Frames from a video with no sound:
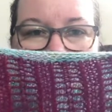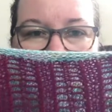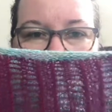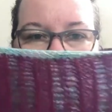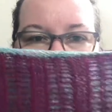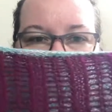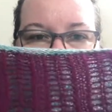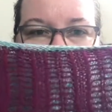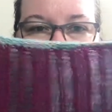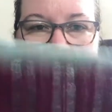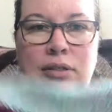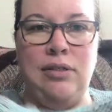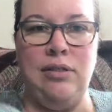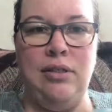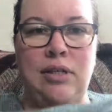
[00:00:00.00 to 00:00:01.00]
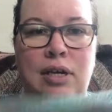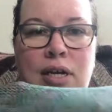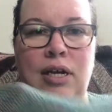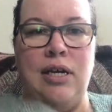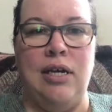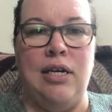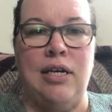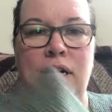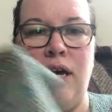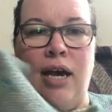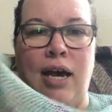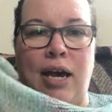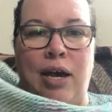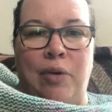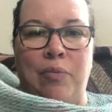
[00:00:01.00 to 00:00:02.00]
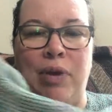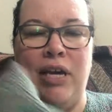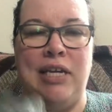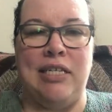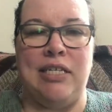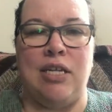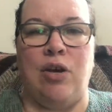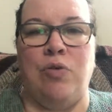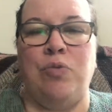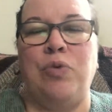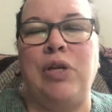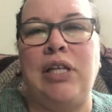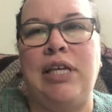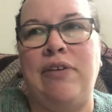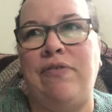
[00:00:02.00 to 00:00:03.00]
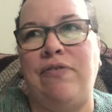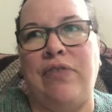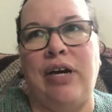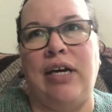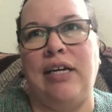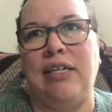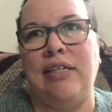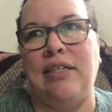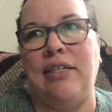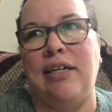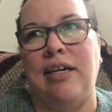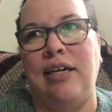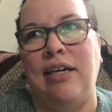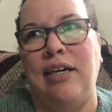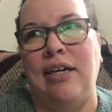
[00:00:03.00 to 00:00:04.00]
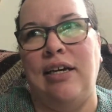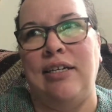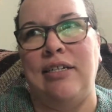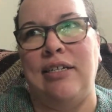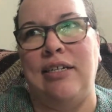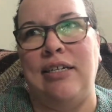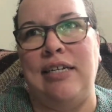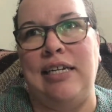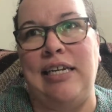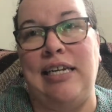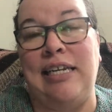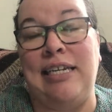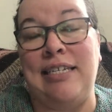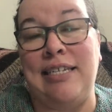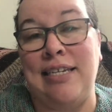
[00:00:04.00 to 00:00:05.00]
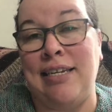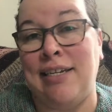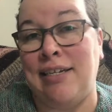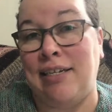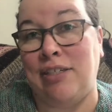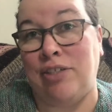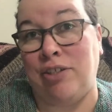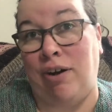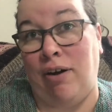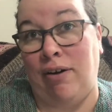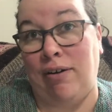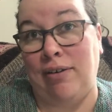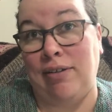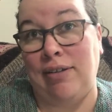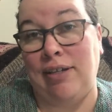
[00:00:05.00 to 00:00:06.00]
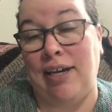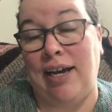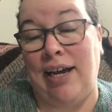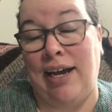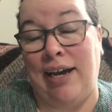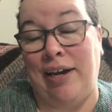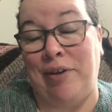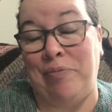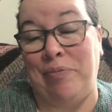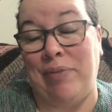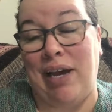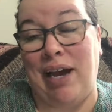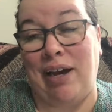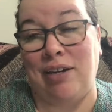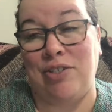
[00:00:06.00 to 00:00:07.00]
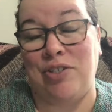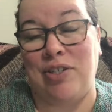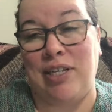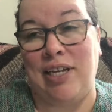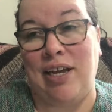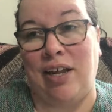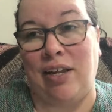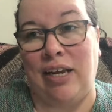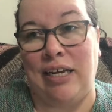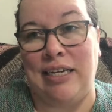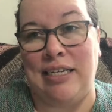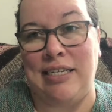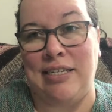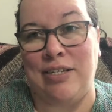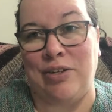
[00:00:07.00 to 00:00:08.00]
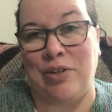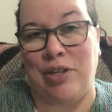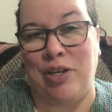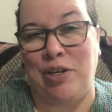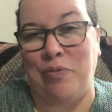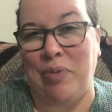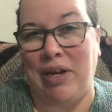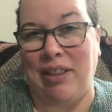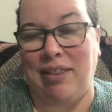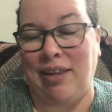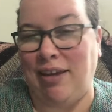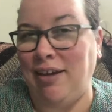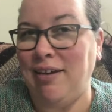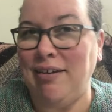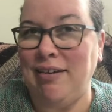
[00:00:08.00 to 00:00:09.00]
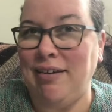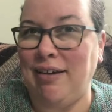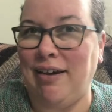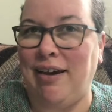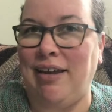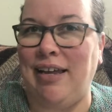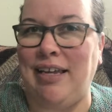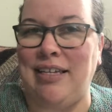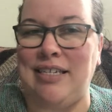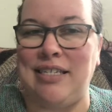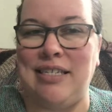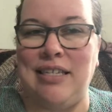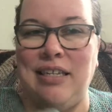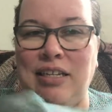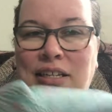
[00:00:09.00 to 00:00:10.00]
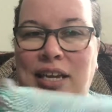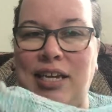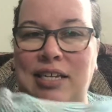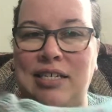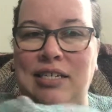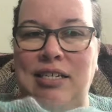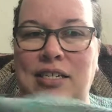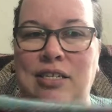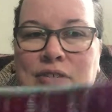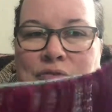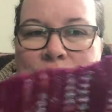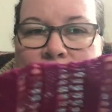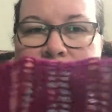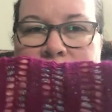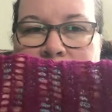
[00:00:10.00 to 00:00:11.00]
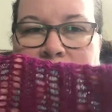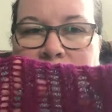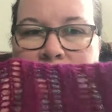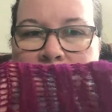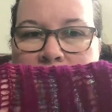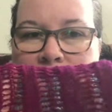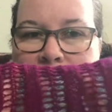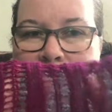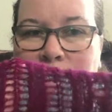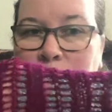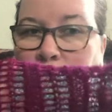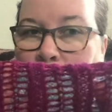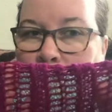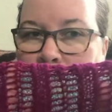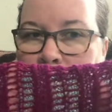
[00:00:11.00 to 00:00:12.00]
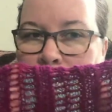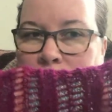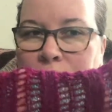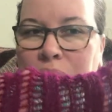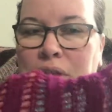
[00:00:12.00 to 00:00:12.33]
Dun, dun, dun. It's a really fun, easy to knit shawl. Actually a lot easier than you might think. The lace is very, very simple.